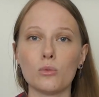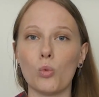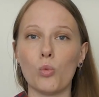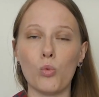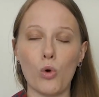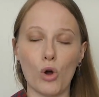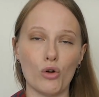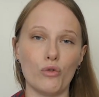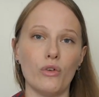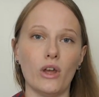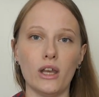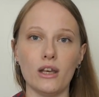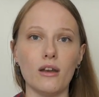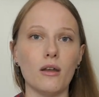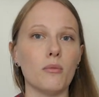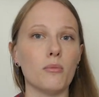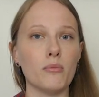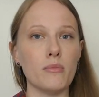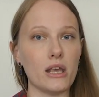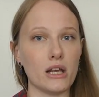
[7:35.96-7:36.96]
woven
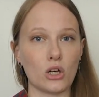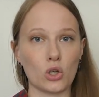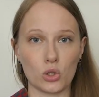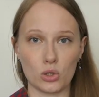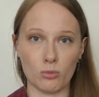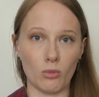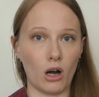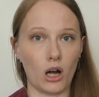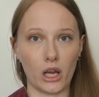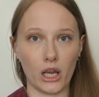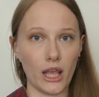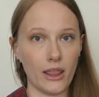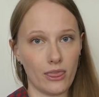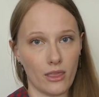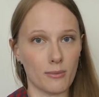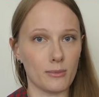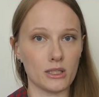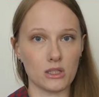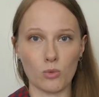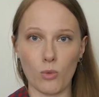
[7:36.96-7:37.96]
maker's mark in
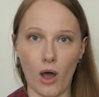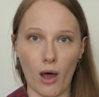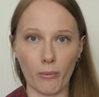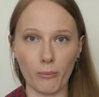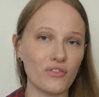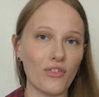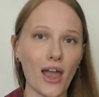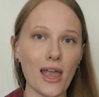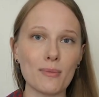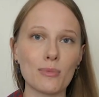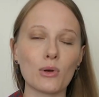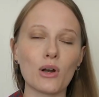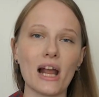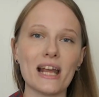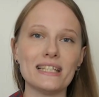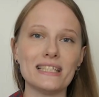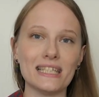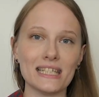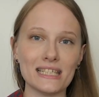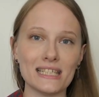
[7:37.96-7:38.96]
them as well. Fiber
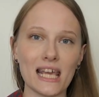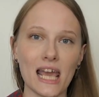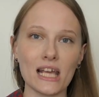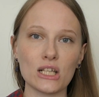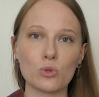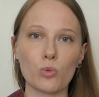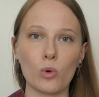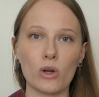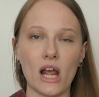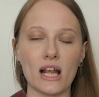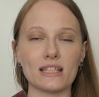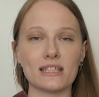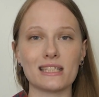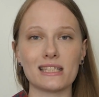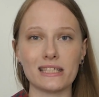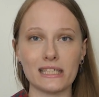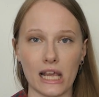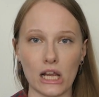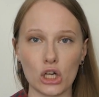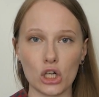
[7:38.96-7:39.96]
ID tags were not
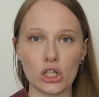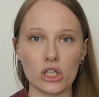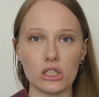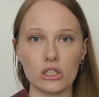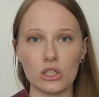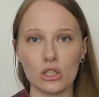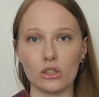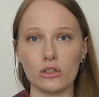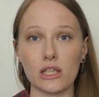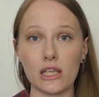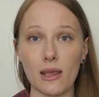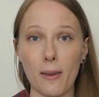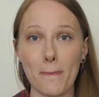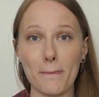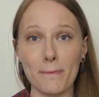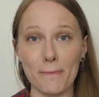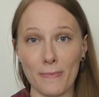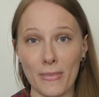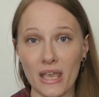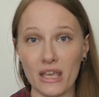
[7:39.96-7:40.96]
standard until the
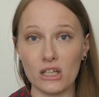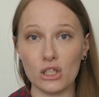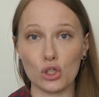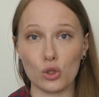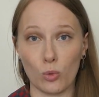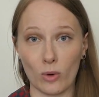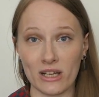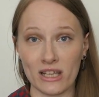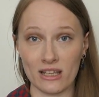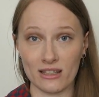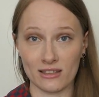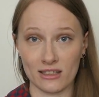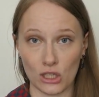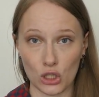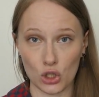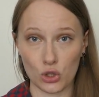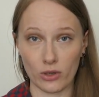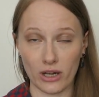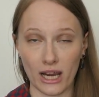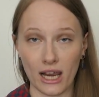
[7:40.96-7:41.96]
mid 20th
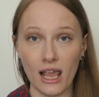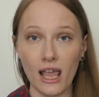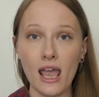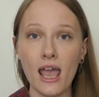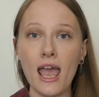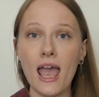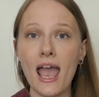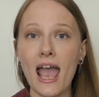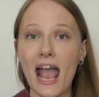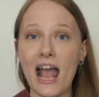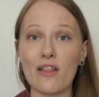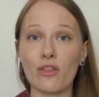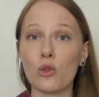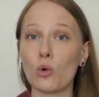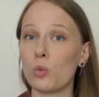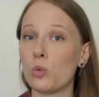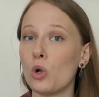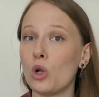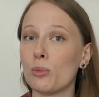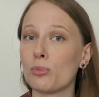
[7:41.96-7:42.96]
century, and the
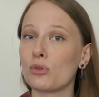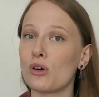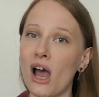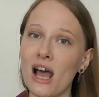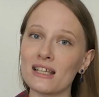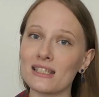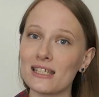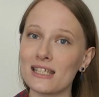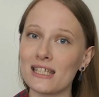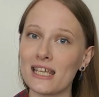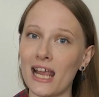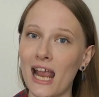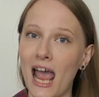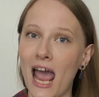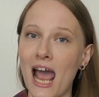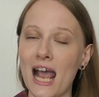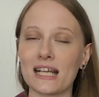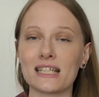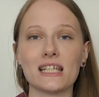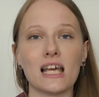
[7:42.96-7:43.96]
Wool Processing
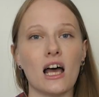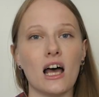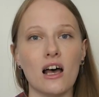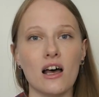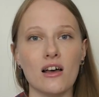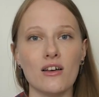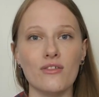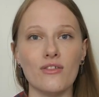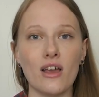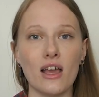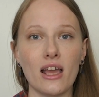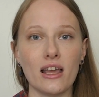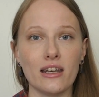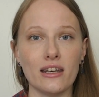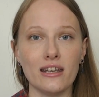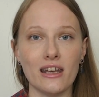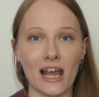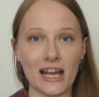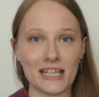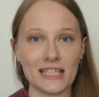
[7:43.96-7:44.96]
Act of
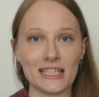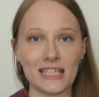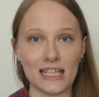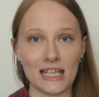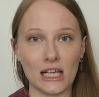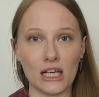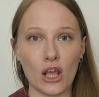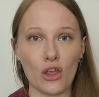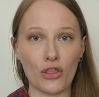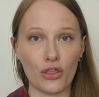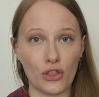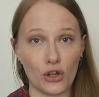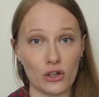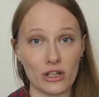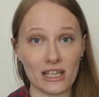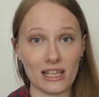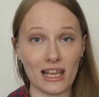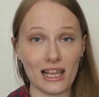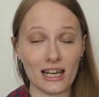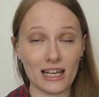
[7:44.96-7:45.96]

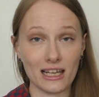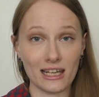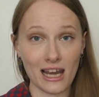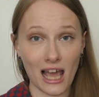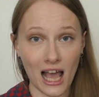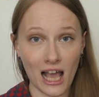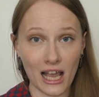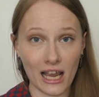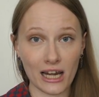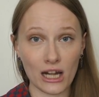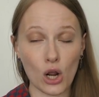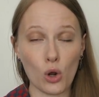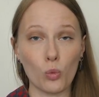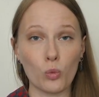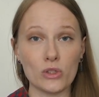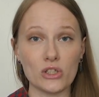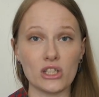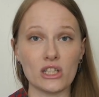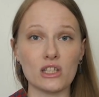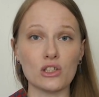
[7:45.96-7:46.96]
1939
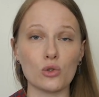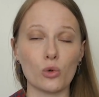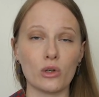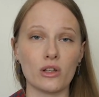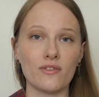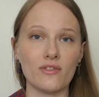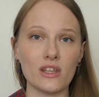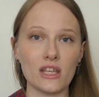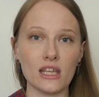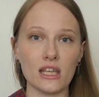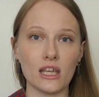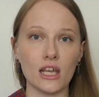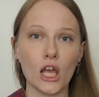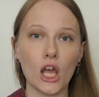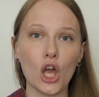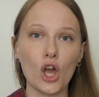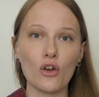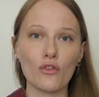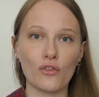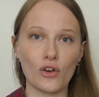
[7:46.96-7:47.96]
was sort of the
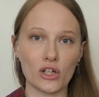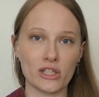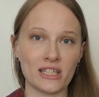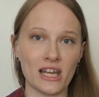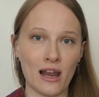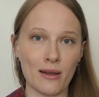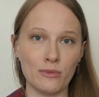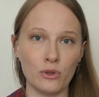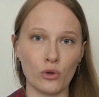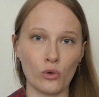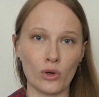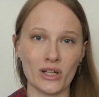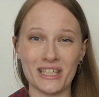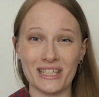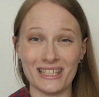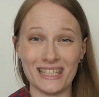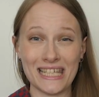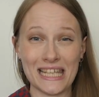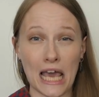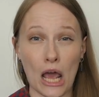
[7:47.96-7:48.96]
first time you're going
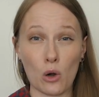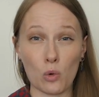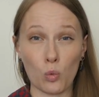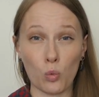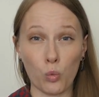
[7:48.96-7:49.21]
to see that